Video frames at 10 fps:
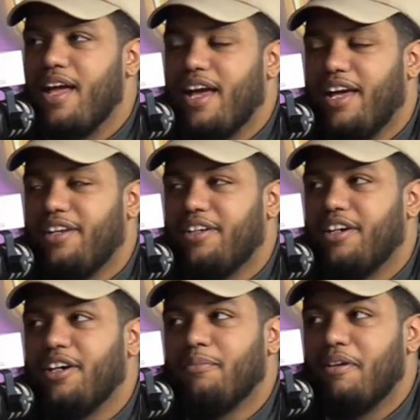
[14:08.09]
And
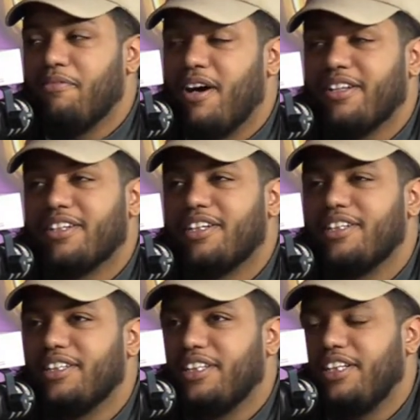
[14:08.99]
my father,
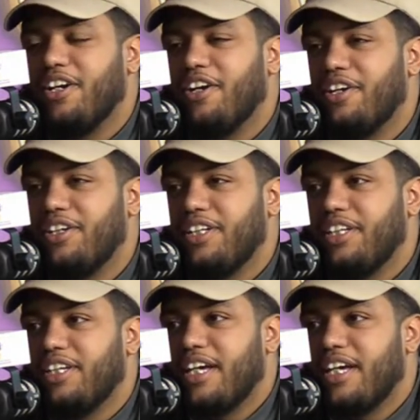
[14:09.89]
he already